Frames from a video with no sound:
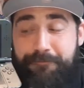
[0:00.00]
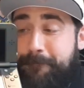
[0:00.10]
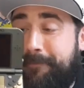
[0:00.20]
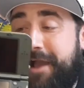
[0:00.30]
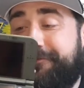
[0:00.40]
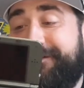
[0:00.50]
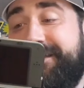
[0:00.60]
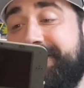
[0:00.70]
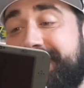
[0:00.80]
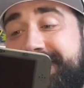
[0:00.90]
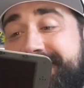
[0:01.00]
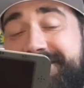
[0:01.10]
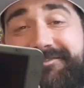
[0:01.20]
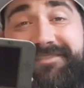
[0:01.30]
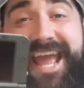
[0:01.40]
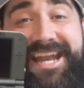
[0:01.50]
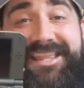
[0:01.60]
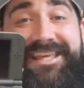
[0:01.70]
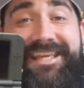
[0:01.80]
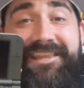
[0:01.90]
baffling that
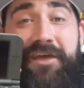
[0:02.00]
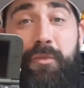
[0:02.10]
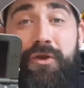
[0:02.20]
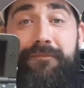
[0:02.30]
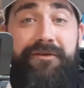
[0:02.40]
anything in there worked,